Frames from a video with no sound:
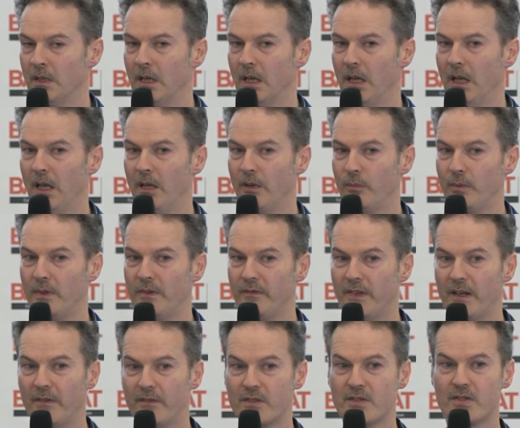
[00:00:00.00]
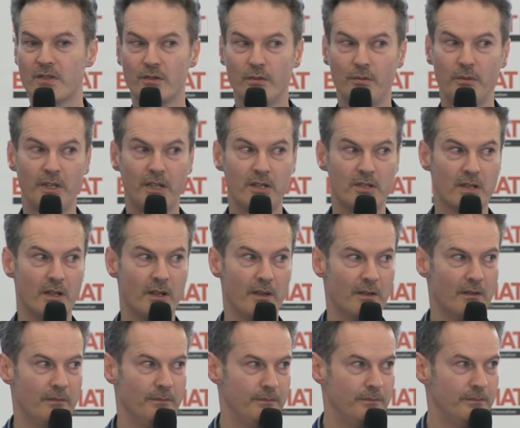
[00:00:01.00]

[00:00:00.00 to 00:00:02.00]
And we've never sued each other.